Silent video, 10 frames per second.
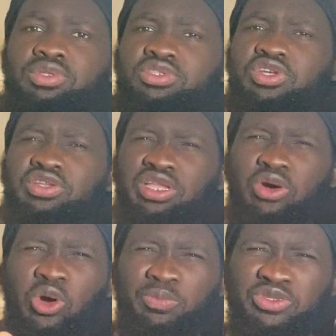Turn
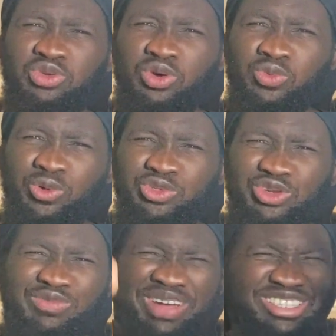that up into a war
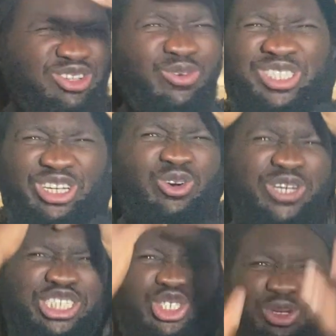zone. Man's going to
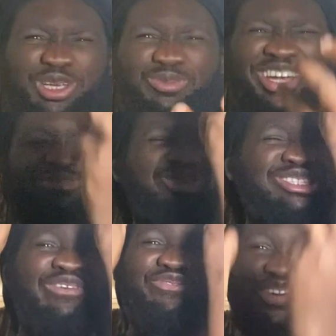Call of Duty with it.
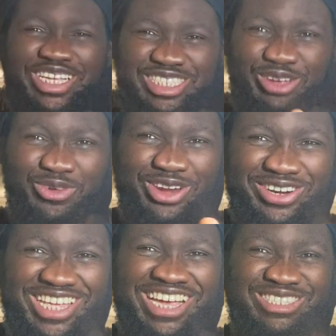What the fuck is going
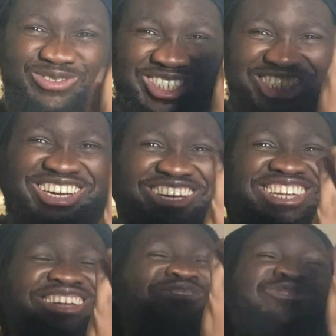on, guys? What's going on?